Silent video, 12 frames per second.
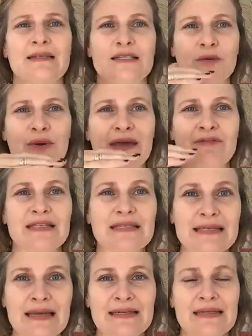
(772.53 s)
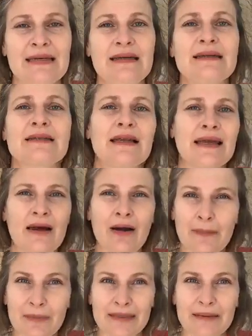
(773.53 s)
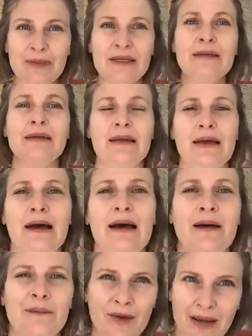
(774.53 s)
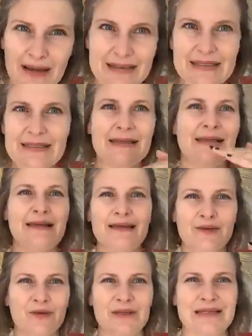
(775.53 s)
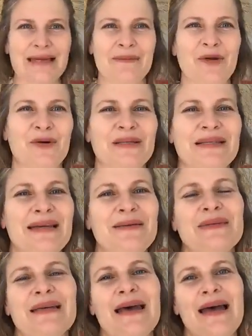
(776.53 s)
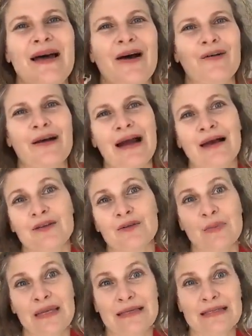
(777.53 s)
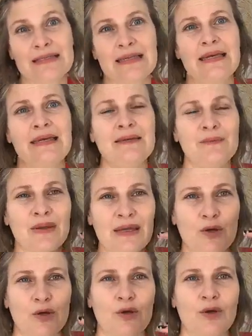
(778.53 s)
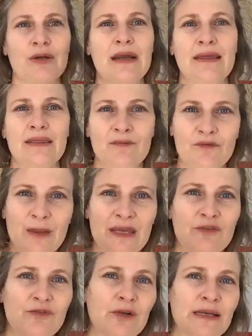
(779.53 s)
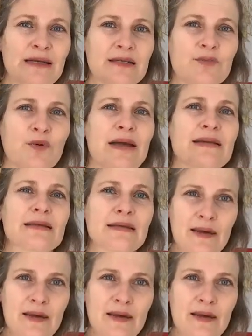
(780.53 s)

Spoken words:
So we have a setting, it's like our upper limit, glass ceiling, they're all the same concepts, around being seen, being heard, and then being fully expressed.